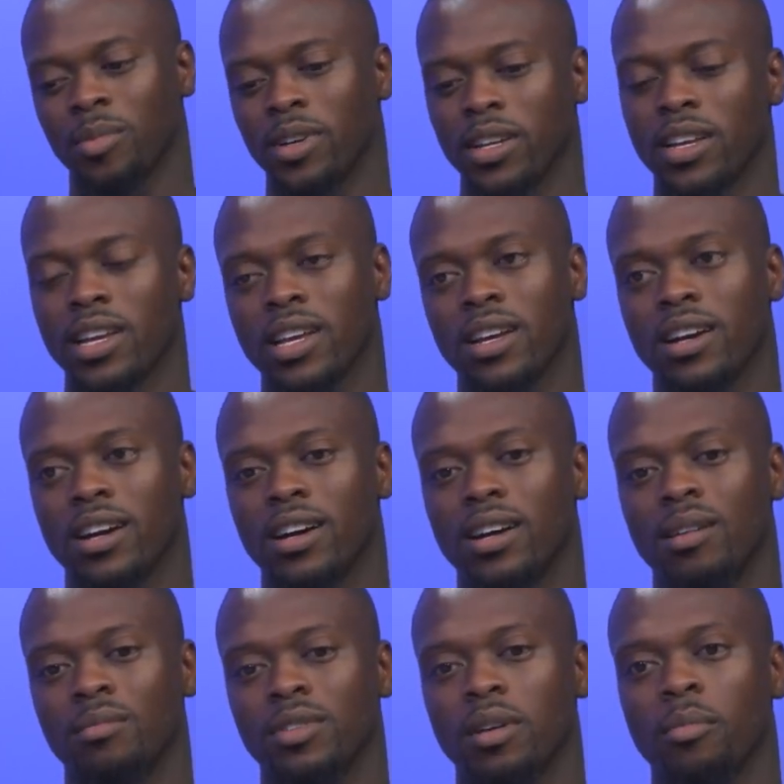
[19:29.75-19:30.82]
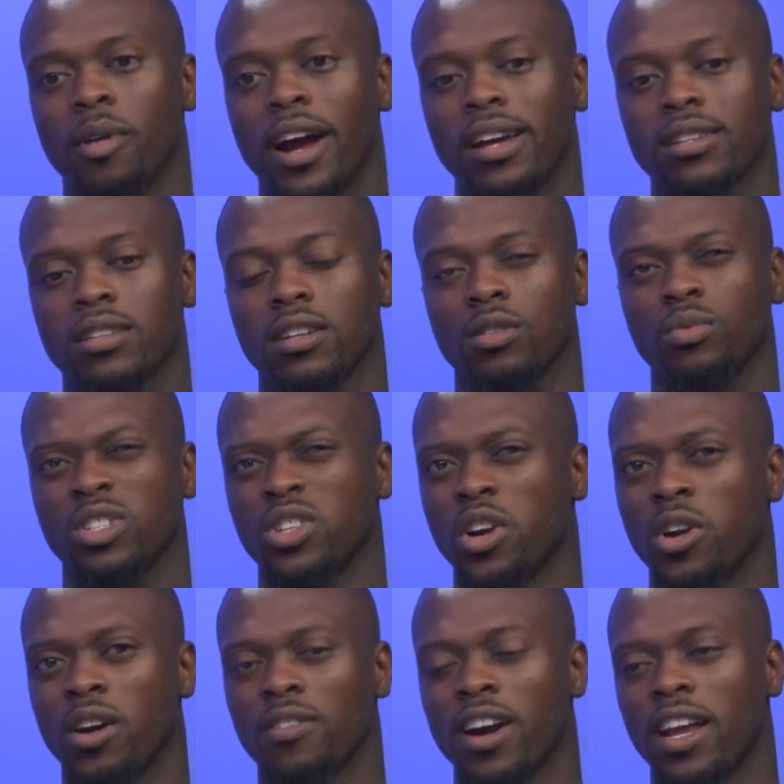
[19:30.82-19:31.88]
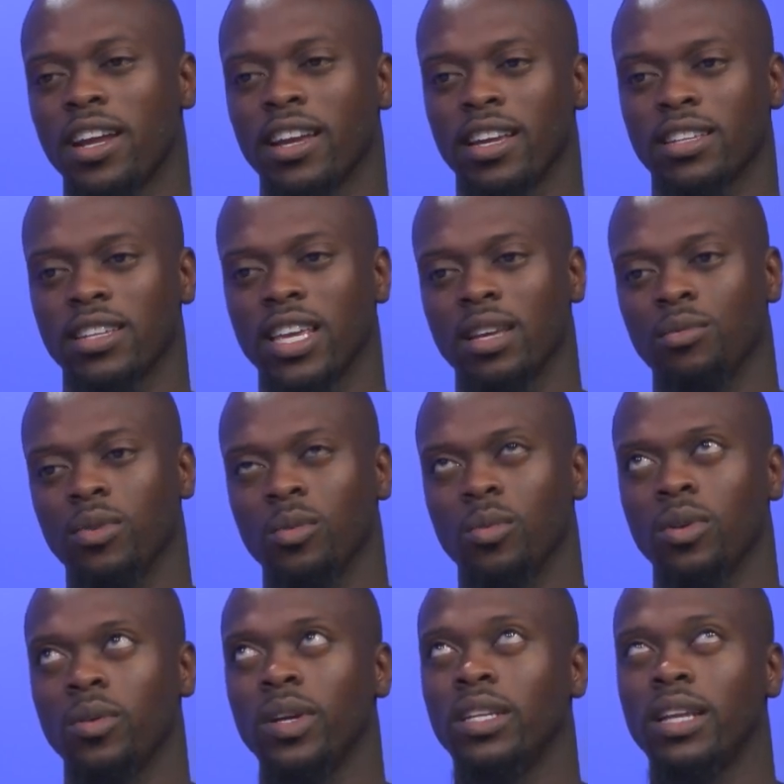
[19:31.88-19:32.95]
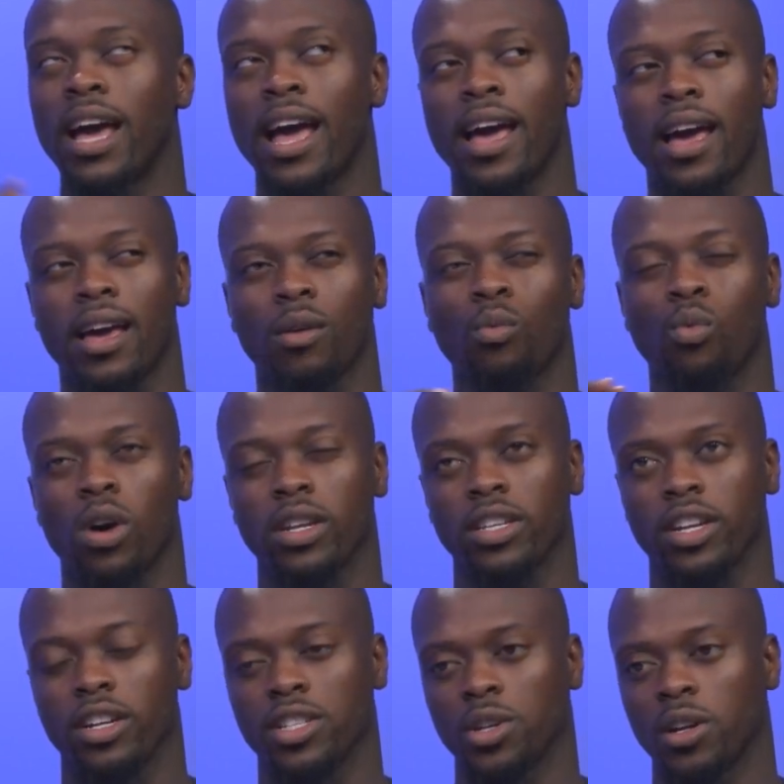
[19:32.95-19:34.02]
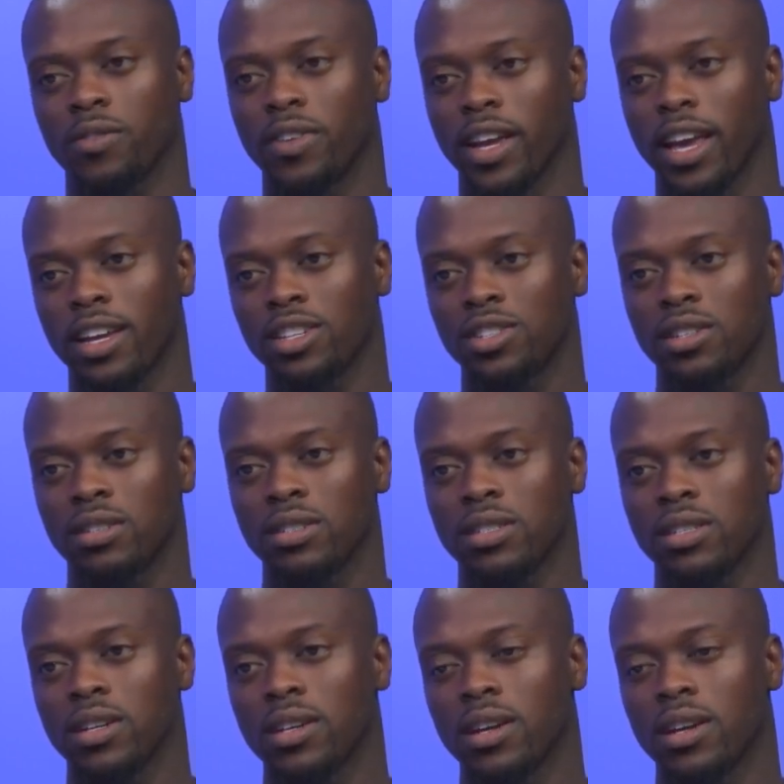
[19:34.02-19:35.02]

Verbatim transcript: But um, Nebraska, we started off kind of we, we had one year certifications.